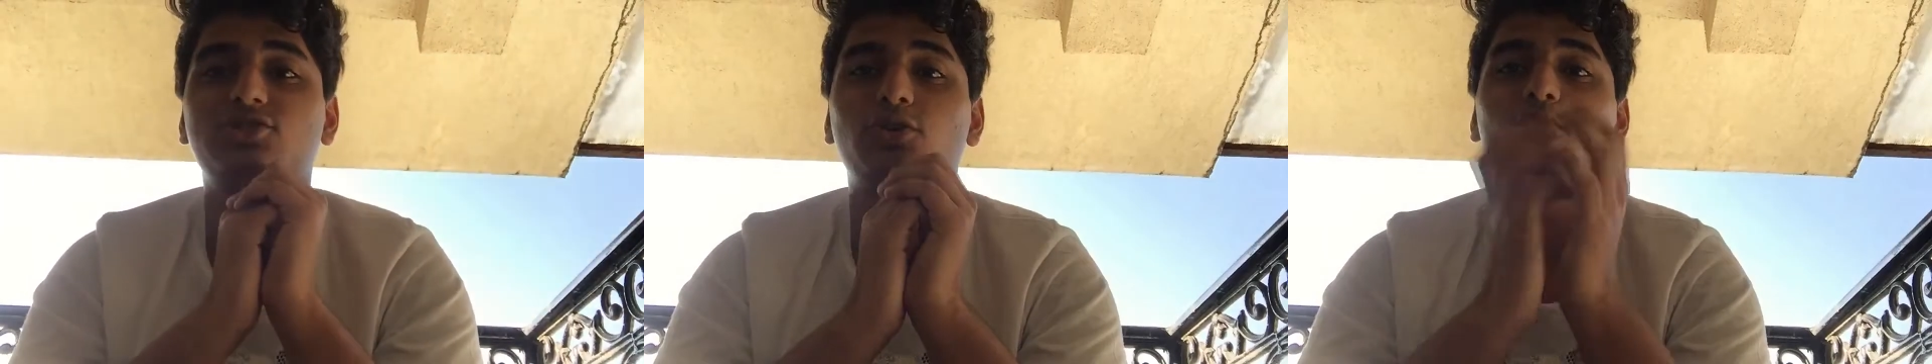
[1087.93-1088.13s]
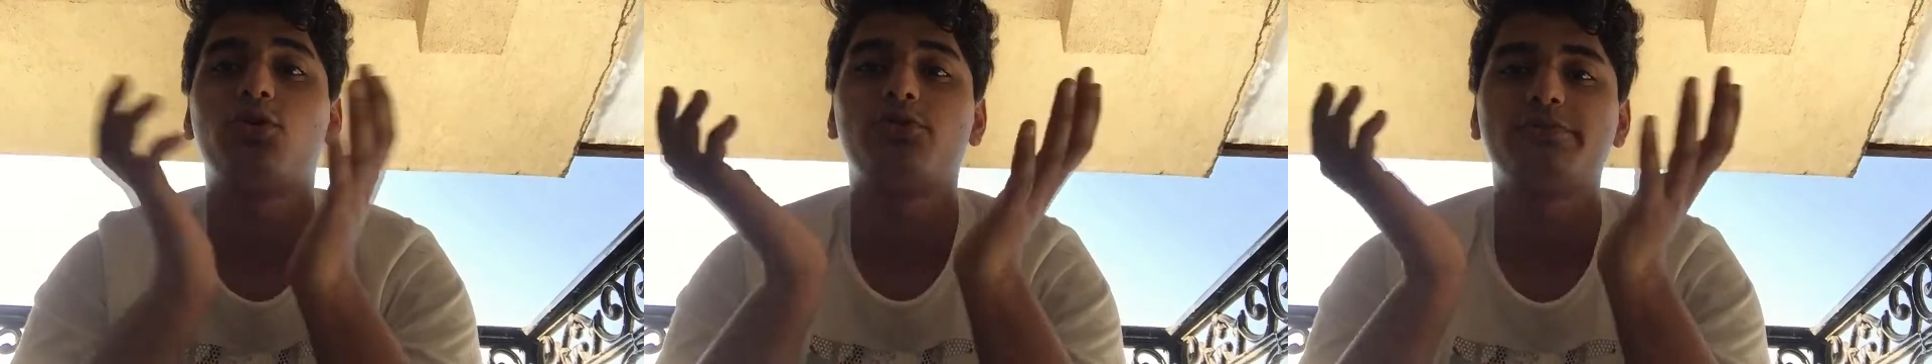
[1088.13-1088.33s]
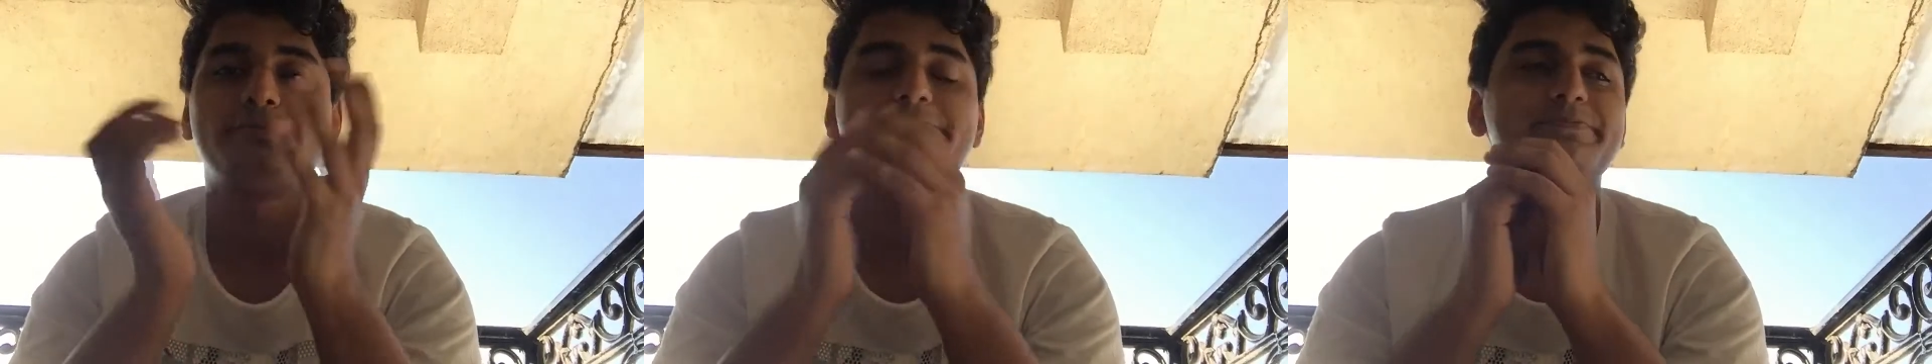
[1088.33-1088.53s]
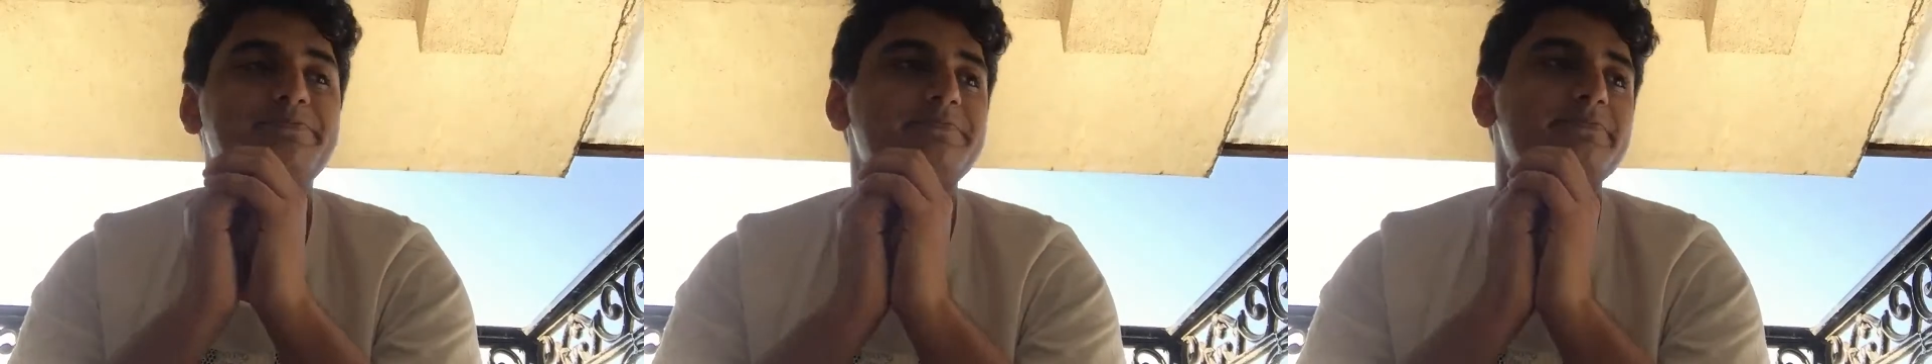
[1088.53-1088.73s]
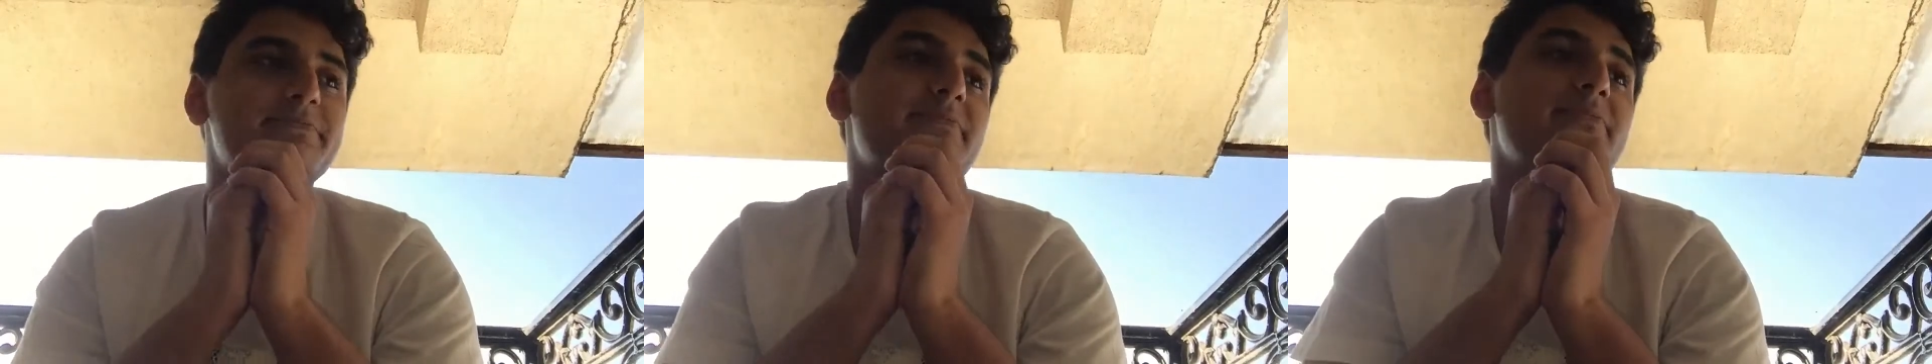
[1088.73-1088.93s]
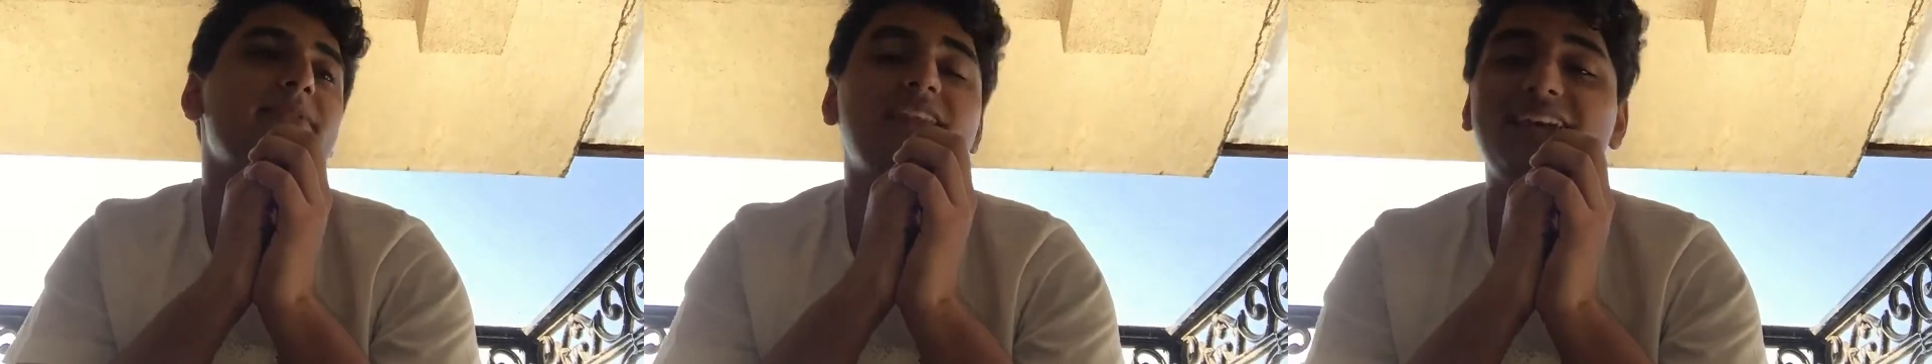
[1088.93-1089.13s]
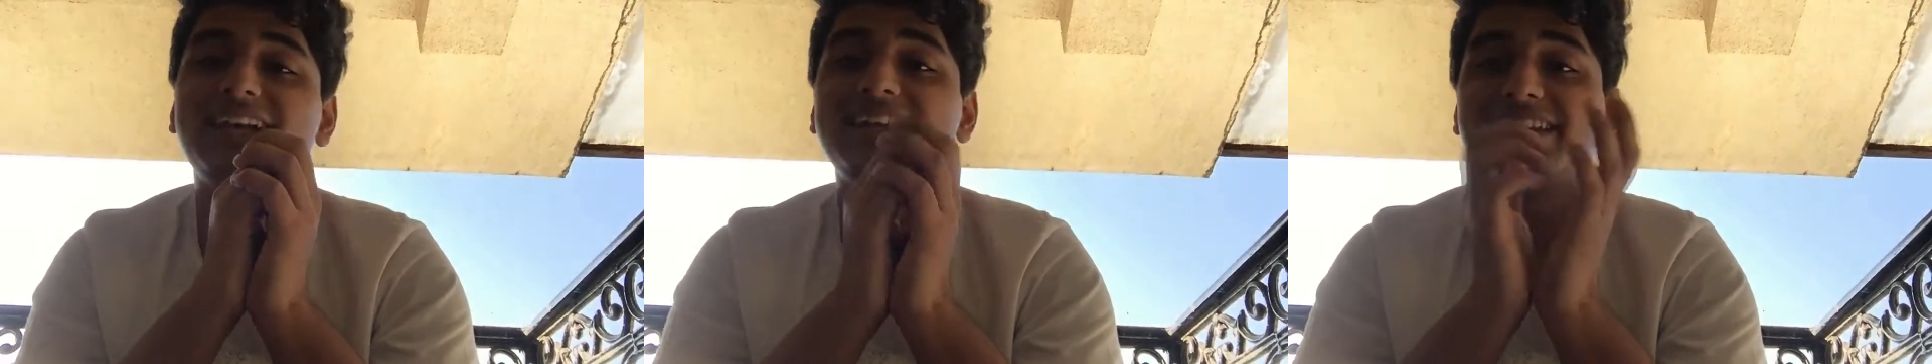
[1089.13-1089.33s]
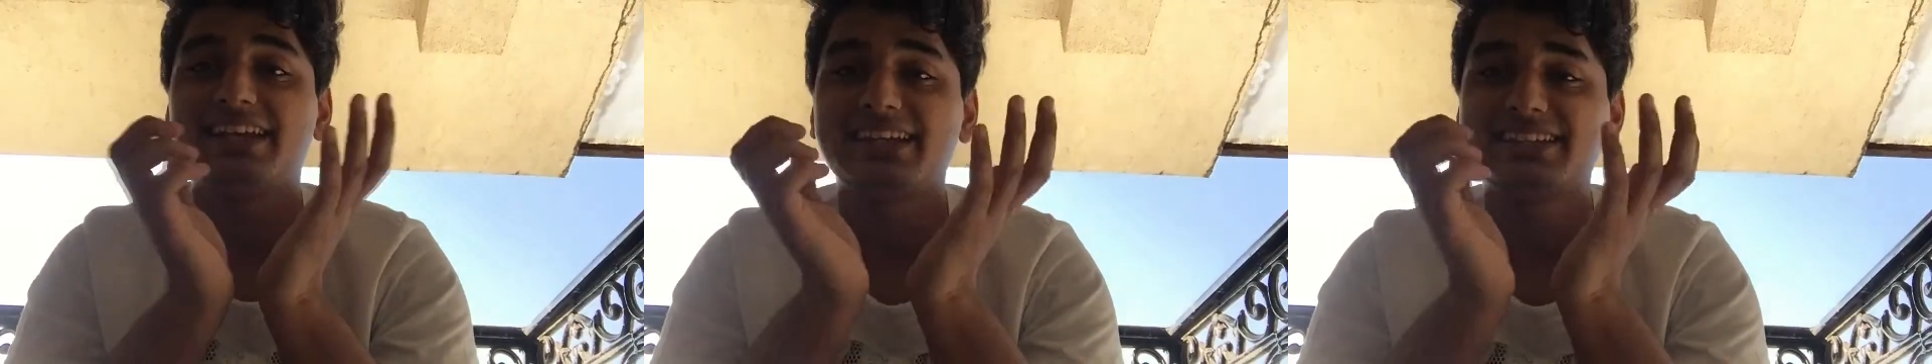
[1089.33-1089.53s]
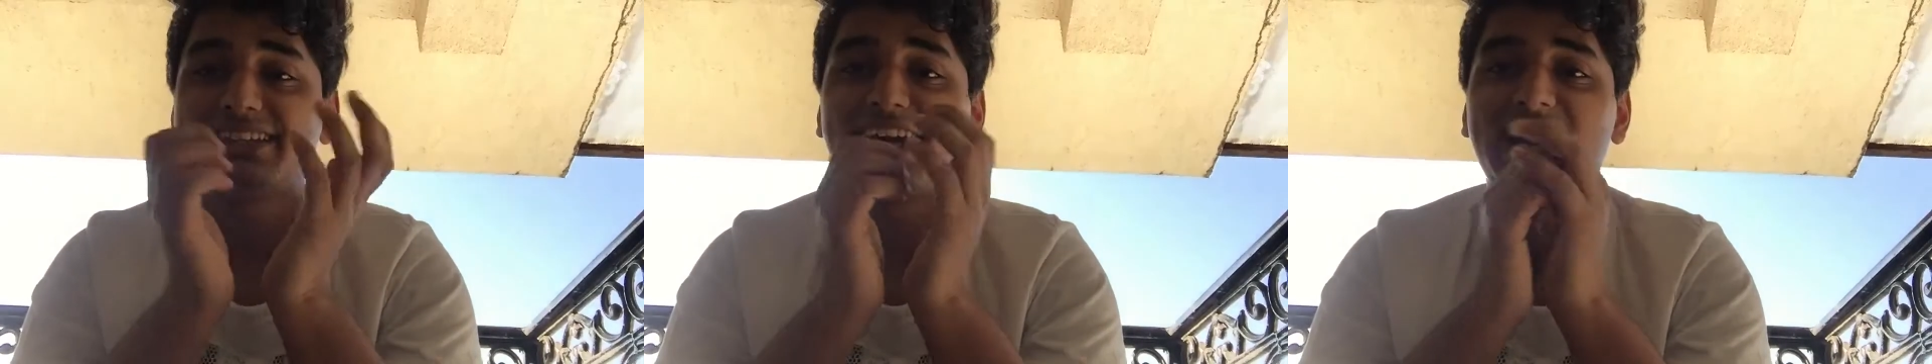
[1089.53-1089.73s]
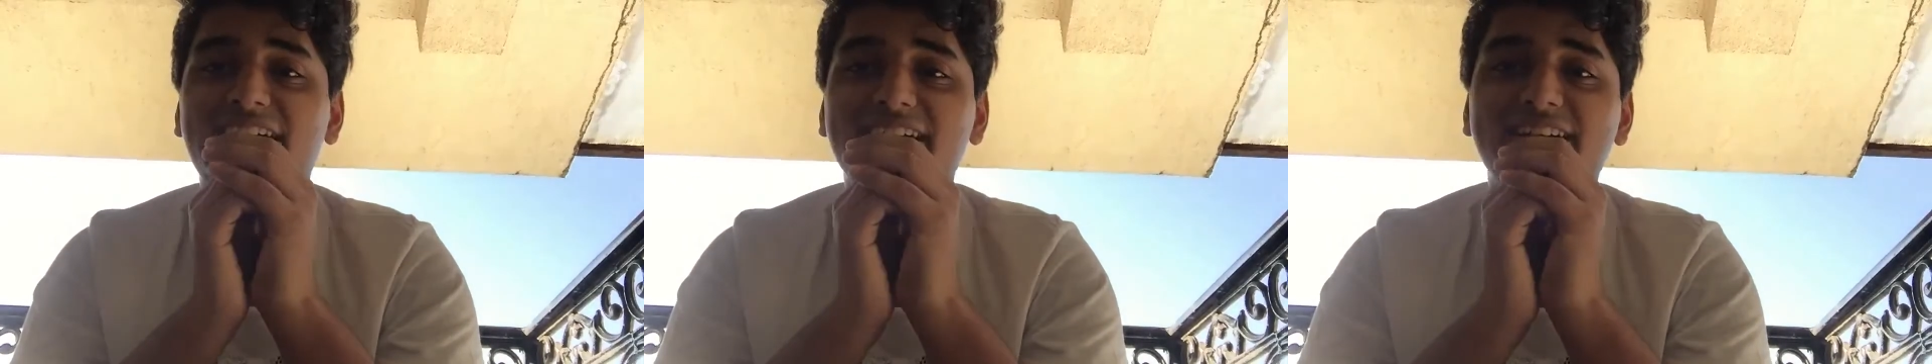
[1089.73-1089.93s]
so
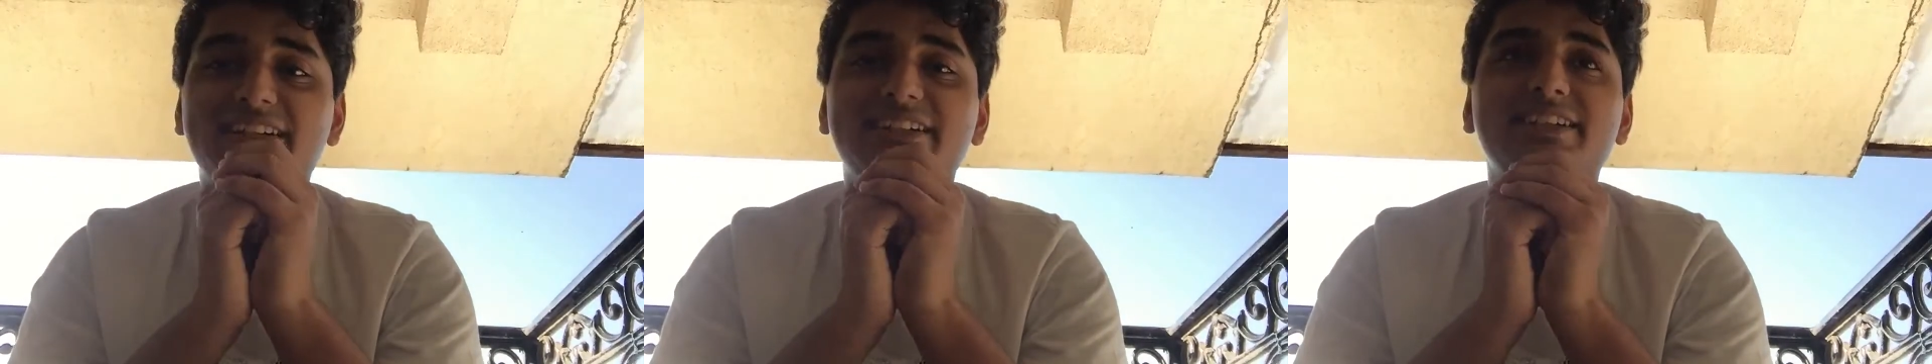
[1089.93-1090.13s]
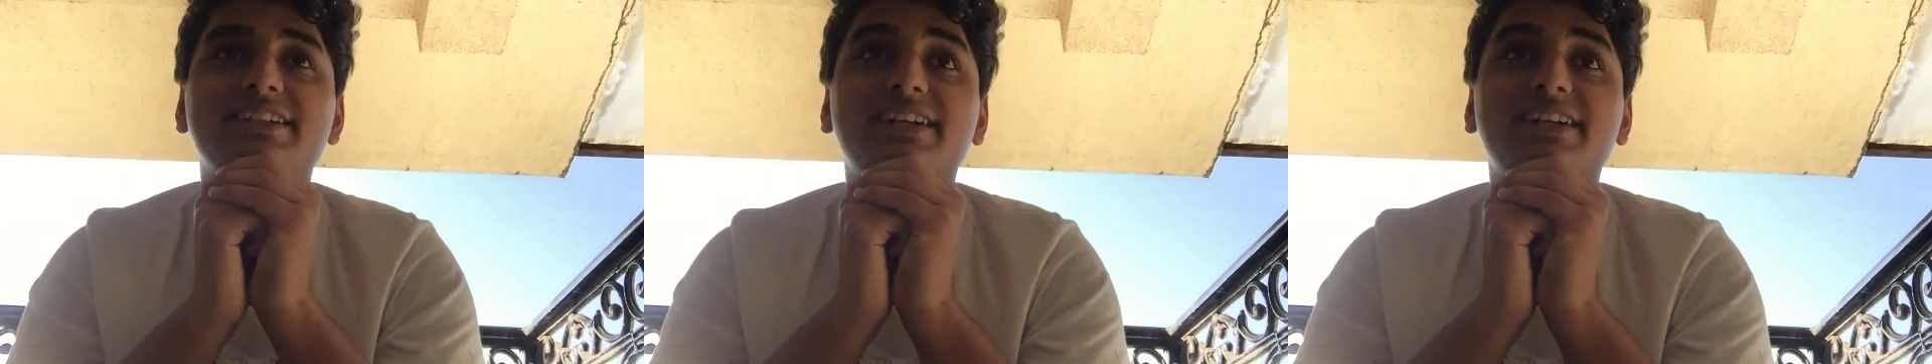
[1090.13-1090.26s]
there's that.